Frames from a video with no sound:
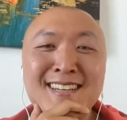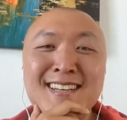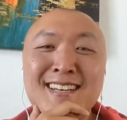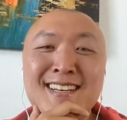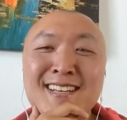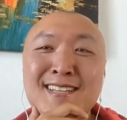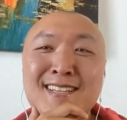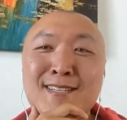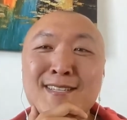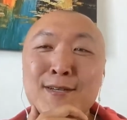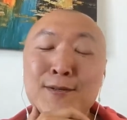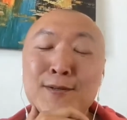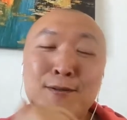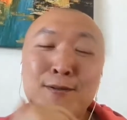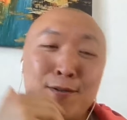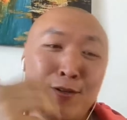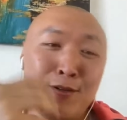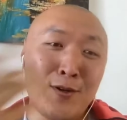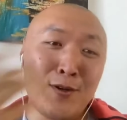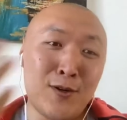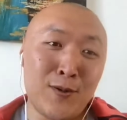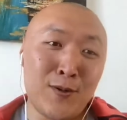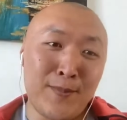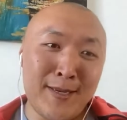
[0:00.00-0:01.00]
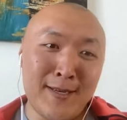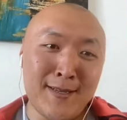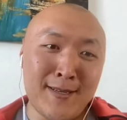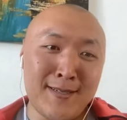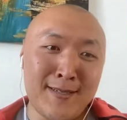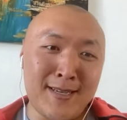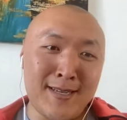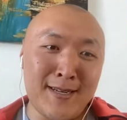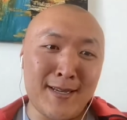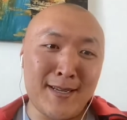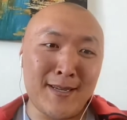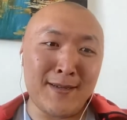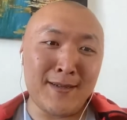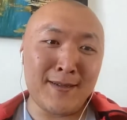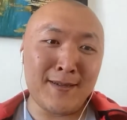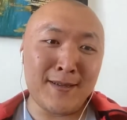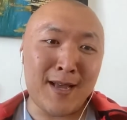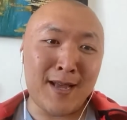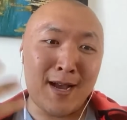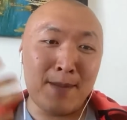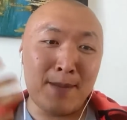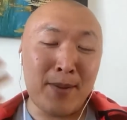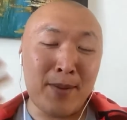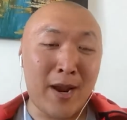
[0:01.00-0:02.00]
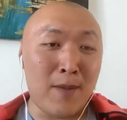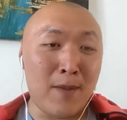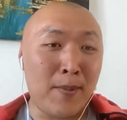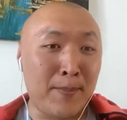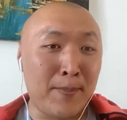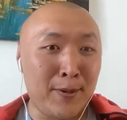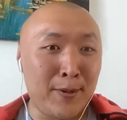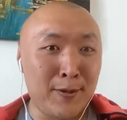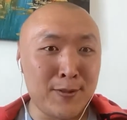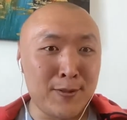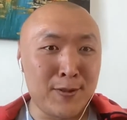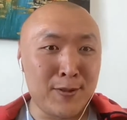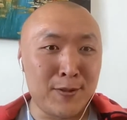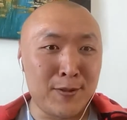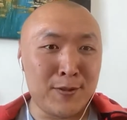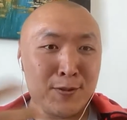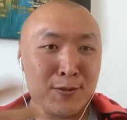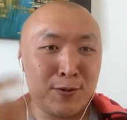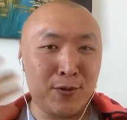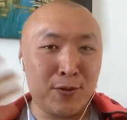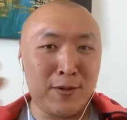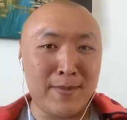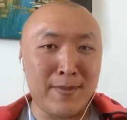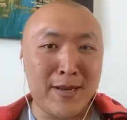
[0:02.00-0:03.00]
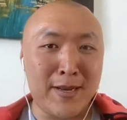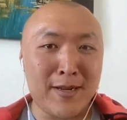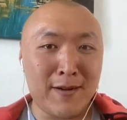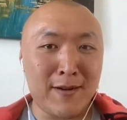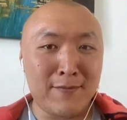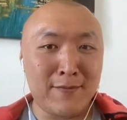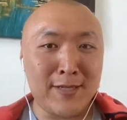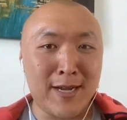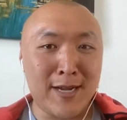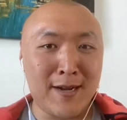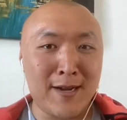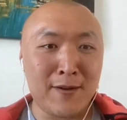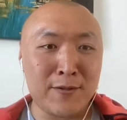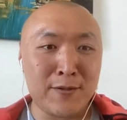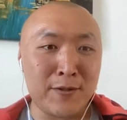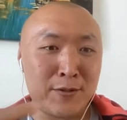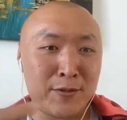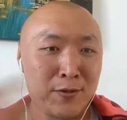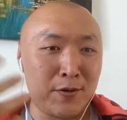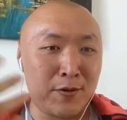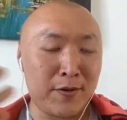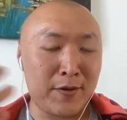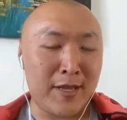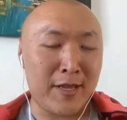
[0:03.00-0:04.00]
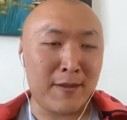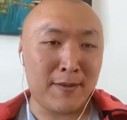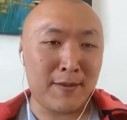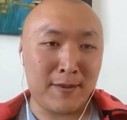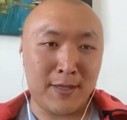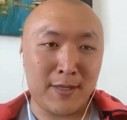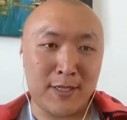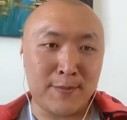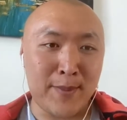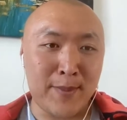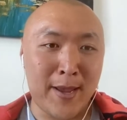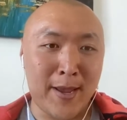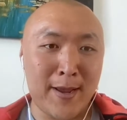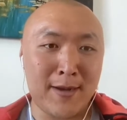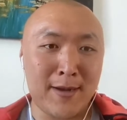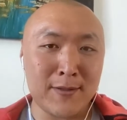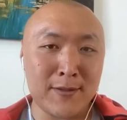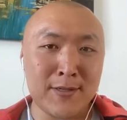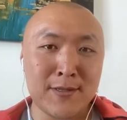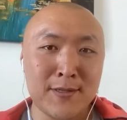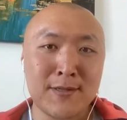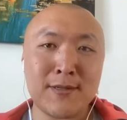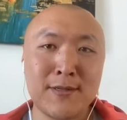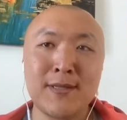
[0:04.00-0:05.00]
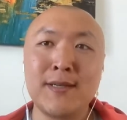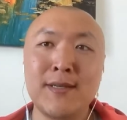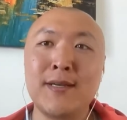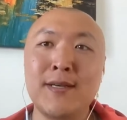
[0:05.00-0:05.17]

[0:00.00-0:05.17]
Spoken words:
So you'll be sending payout proposals to the Medigov DAO to sort of get these payouts.